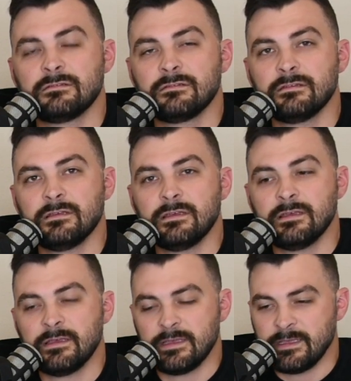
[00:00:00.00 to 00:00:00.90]

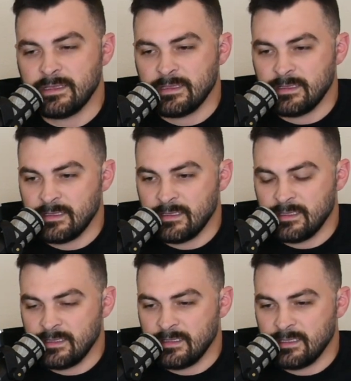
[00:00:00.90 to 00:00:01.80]

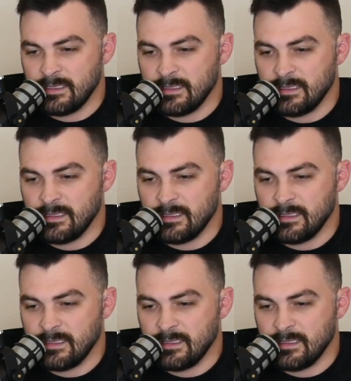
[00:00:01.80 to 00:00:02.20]
Nobody speaks.